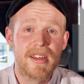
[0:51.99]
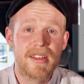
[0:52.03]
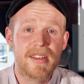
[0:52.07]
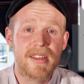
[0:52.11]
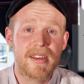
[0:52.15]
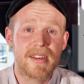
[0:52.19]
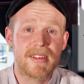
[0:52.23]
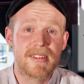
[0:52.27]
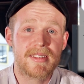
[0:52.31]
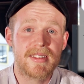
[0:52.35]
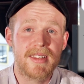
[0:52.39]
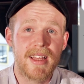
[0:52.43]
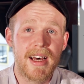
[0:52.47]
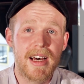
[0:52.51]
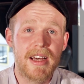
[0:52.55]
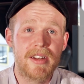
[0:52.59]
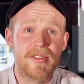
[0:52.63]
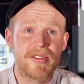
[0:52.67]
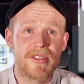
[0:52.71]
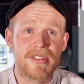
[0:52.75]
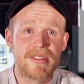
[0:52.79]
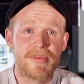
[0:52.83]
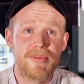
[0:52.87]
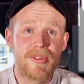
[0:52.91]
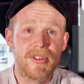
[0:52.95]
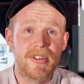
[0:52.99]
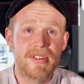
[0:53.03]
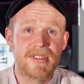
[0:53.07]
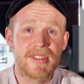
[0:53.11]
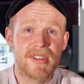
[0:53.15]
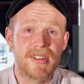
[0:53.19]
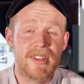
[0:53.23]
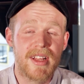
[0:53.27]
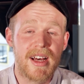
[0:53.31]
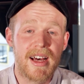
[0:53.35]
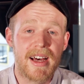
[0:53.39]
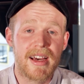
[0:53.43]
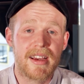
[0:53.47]
Think as large or as small as
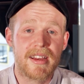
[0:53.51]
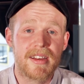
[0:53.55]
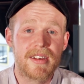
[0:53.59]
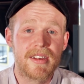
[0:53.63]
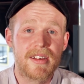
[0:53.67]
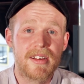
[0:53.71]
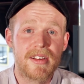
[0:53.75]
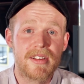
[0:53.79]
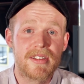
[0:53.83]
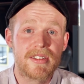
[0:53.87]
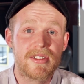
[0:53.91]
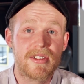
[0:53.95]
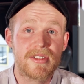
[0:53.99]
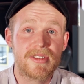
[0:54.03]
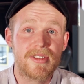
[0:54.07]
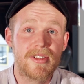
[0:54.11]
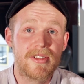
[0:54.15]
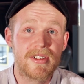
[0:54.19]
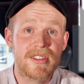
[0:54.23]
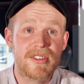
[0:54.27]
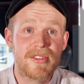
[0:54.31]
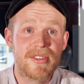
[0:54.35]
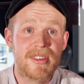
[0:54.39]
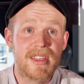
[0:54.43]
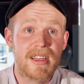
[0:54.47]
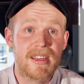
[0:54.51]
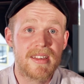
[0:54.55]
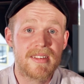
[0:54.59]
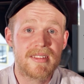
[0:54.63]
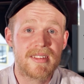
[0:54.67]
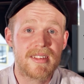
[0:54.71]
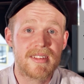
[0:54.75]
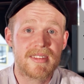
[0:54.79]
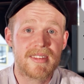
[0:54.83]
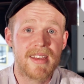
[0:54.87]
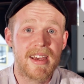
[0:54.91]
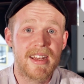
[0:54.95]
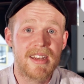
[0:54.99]
you like, so as long as you're thinking
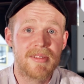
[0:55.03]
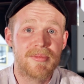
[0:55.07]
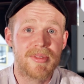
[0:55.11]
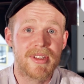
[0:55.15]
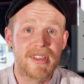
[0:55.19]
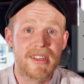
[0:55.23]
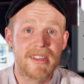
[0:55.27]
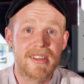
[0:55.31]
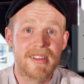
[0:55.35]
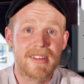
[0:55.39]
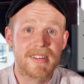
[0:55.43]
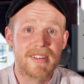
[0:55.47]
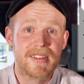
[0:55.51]
sustainably.